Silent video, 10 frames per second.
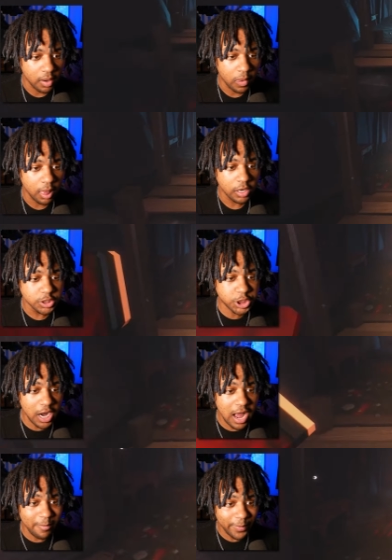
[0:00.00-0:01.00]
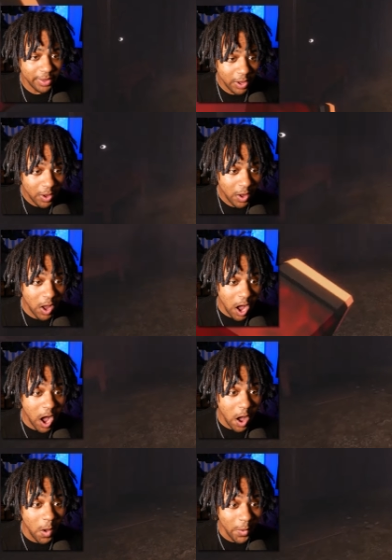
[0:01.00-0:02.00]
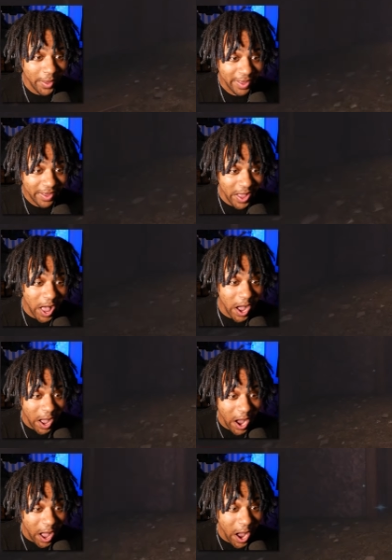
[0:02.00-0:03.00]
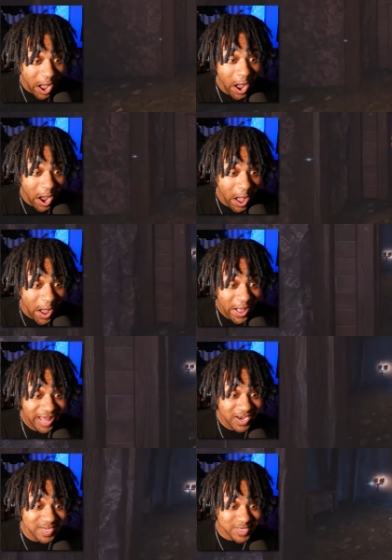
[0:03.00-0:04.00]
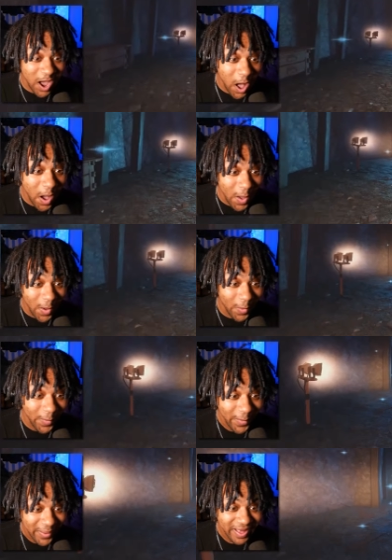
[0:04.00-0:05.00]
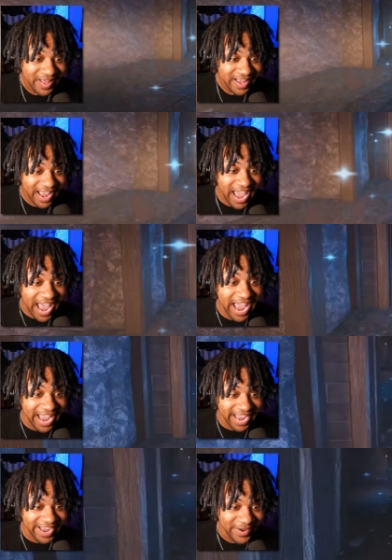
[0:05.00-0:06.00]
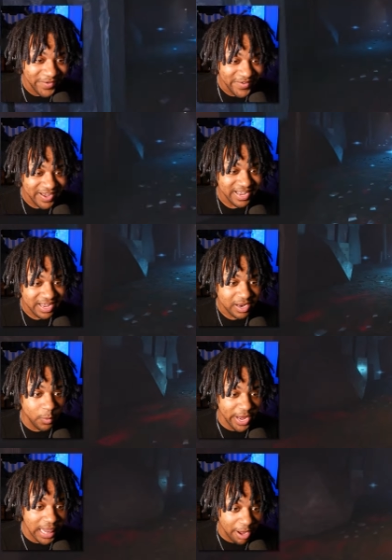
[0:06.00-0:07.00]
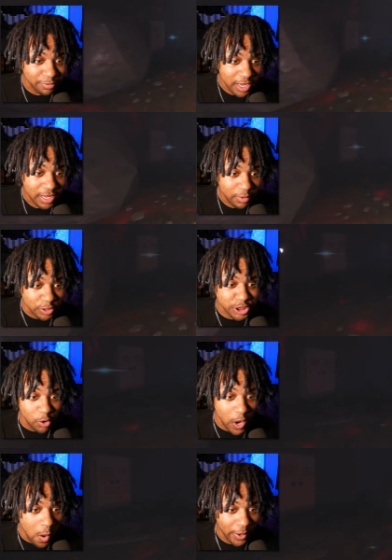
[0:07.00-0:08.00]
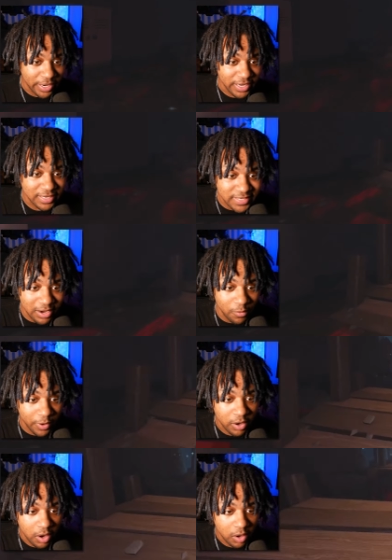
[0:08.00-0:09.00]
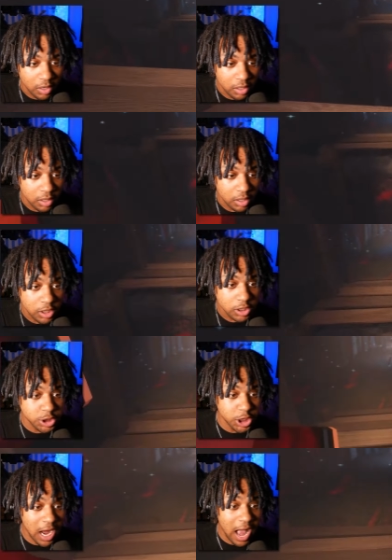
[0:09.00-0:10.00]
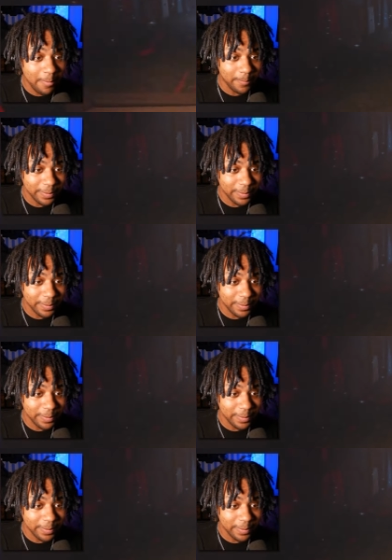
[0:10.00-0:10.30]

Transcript: Jump! Jump! Oh! Okay. Oh! Let's go! We made it! Hey! We, oh, no, to the left. left. We're still going. It's not over. Jump! Jump!